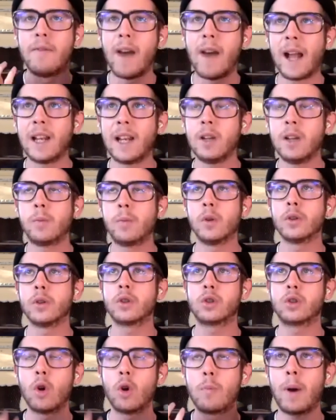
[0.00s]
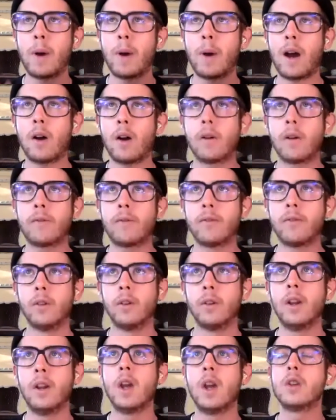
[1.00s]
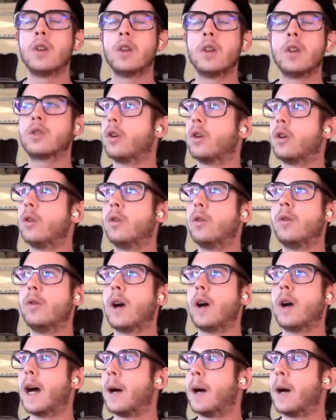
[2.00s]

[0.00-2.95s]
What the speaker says: valuable, so powerful, so